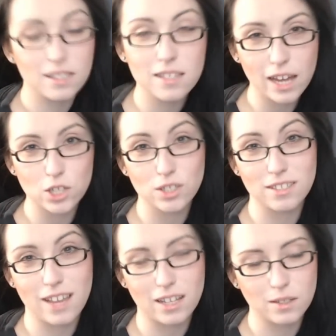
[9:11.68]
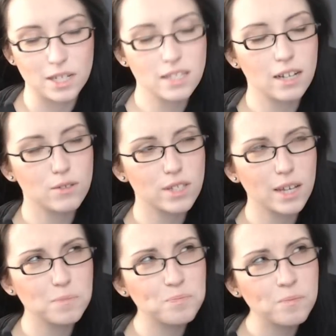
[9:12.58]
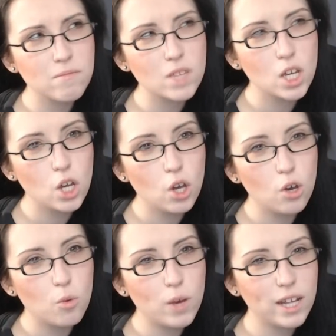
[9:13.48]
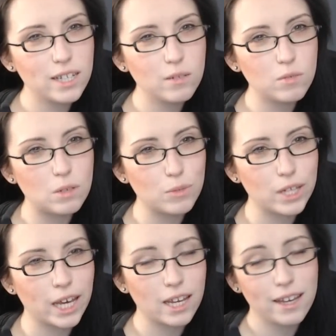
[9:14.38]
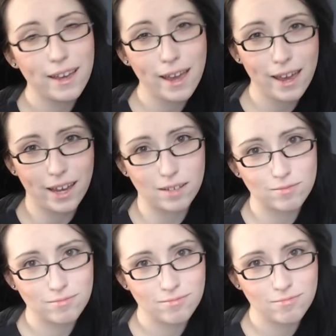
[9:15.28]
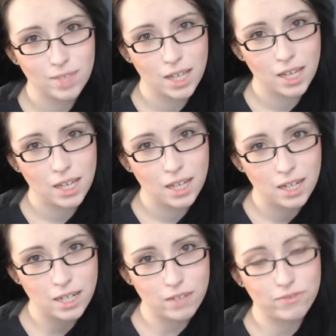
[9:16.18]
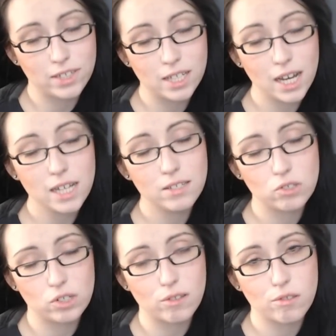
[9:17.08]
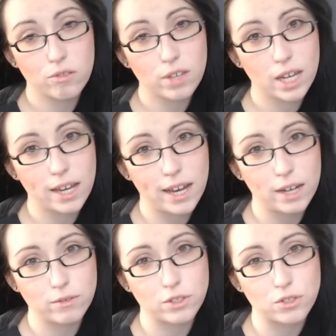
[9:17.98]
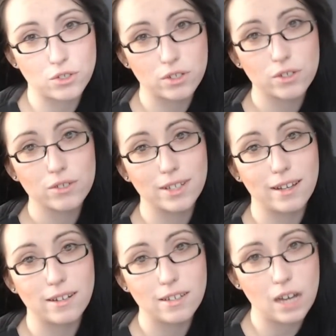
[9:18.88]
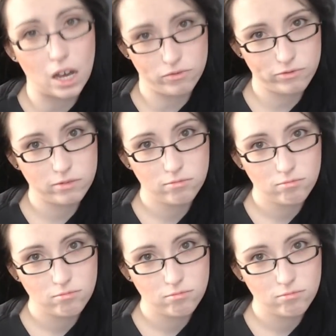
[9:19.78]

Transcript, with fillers: this is actually exactly what I said." I was like, "Well, I didn't want to be like, hey." Now, if you guys didn't think I was nerdy enough,